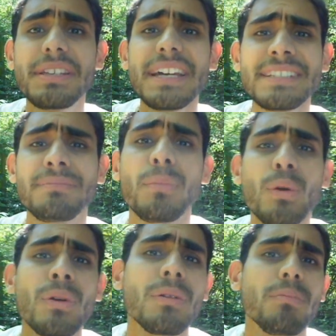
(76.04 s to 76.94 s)
gets
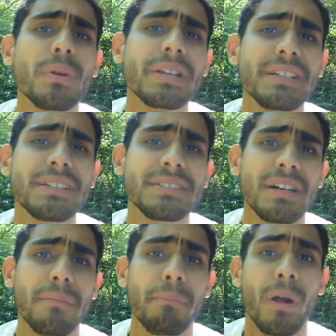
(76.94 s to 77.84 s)
more of what he's
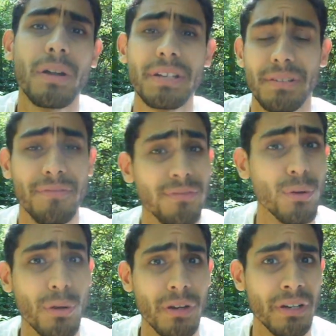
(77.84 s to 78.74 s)
bargained
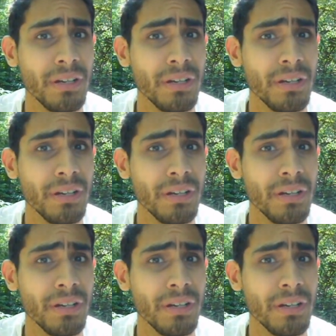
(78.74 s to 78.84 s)
for